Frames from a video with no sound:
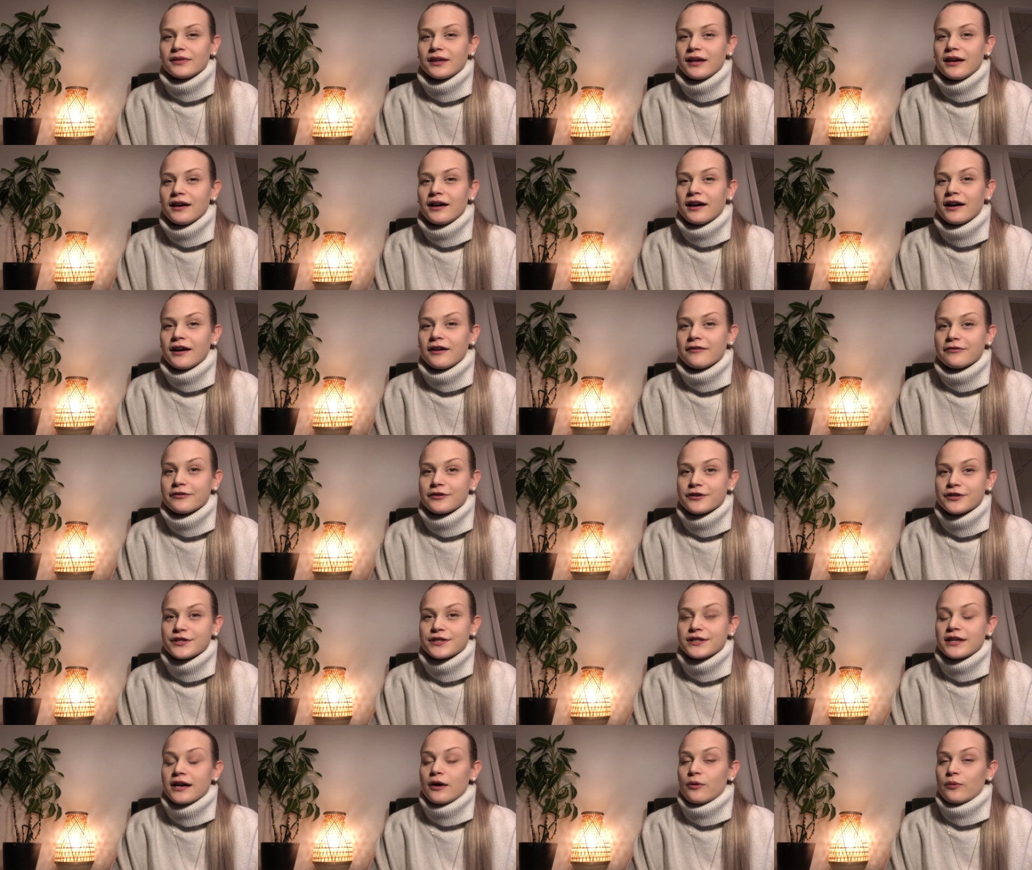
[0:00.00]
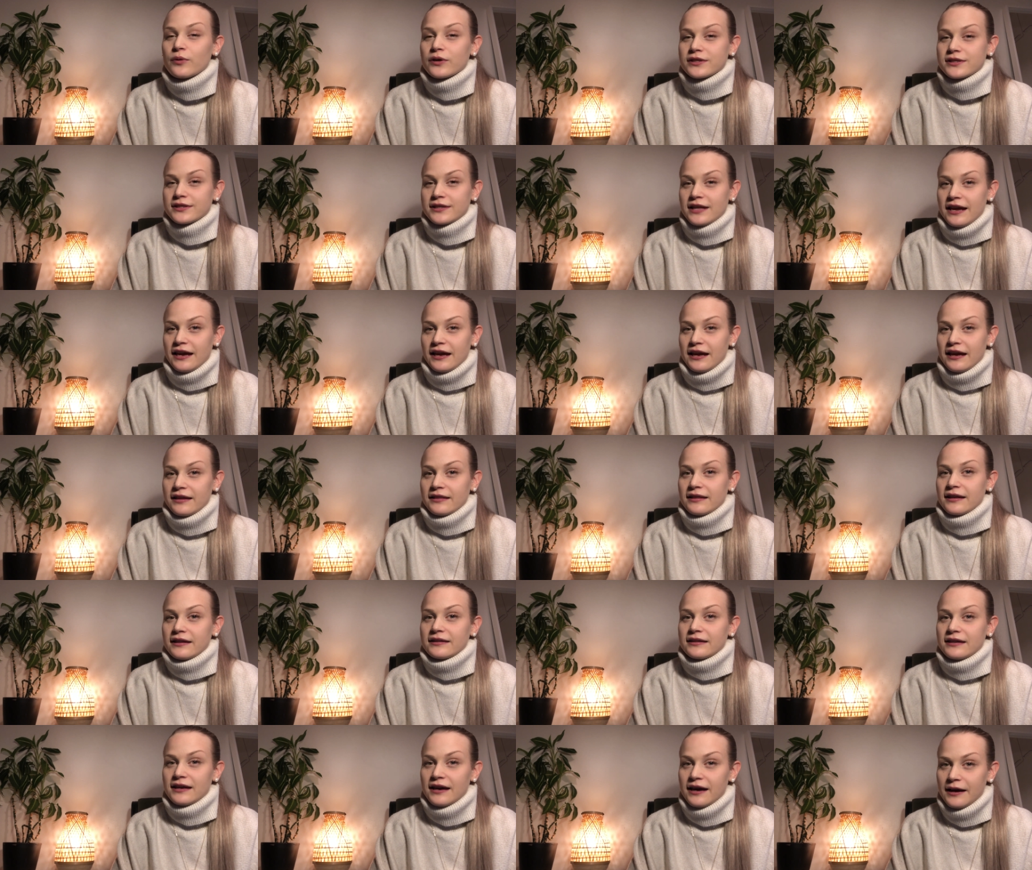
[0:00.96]
Uh, first I was thinking
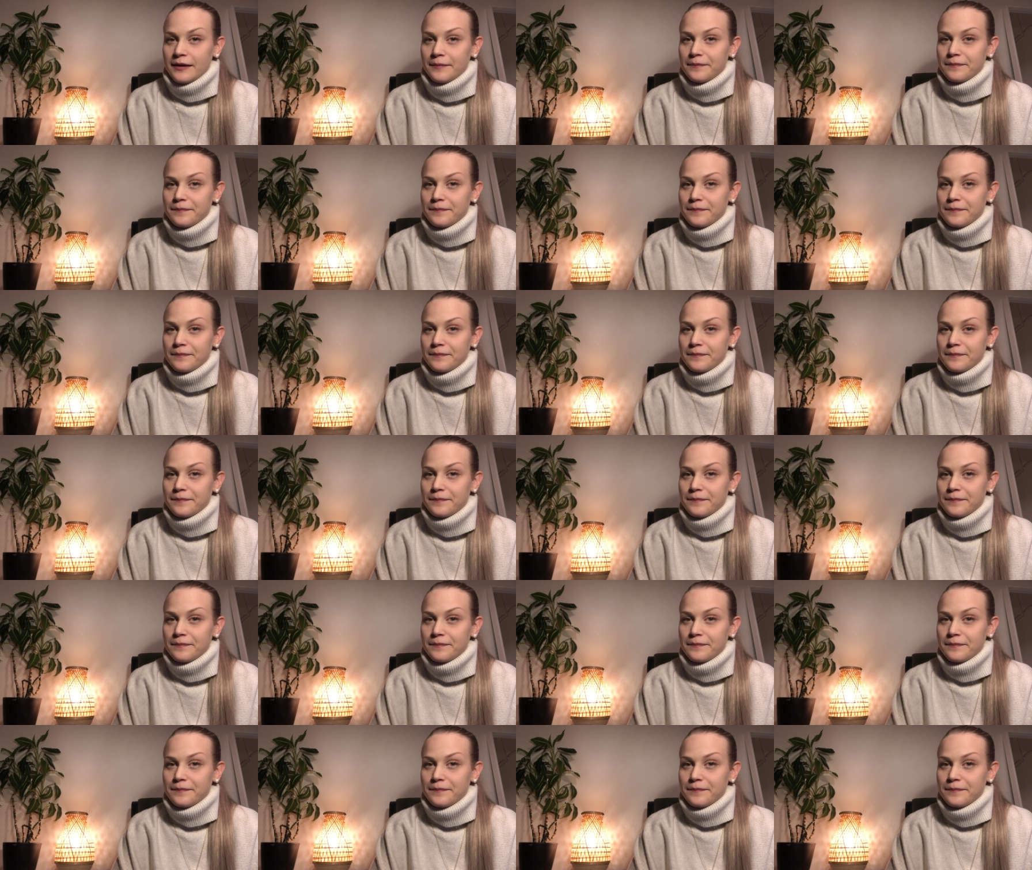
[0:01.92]
that, yeah,